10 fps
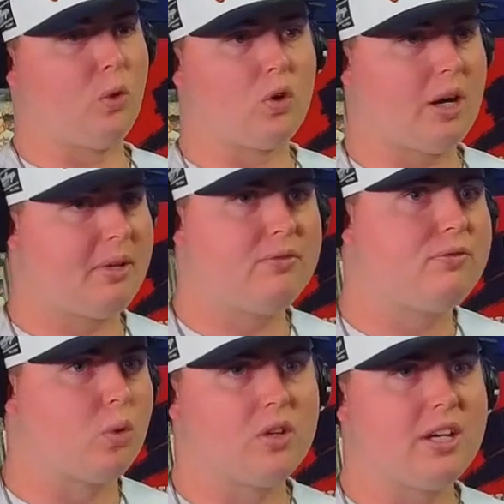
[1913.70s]

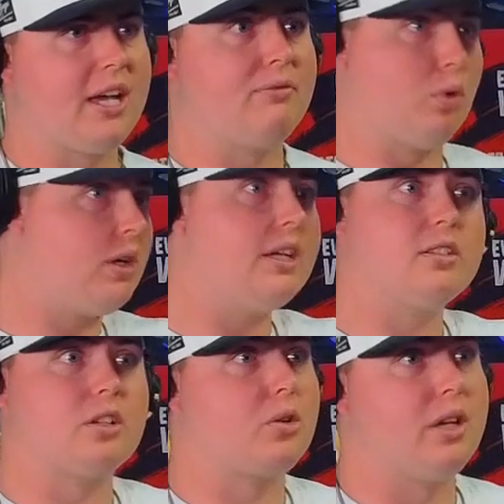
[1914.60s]
Fortnite
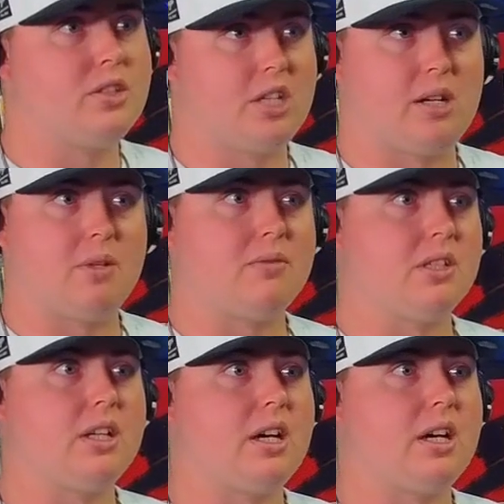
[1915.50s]
does a great job of it.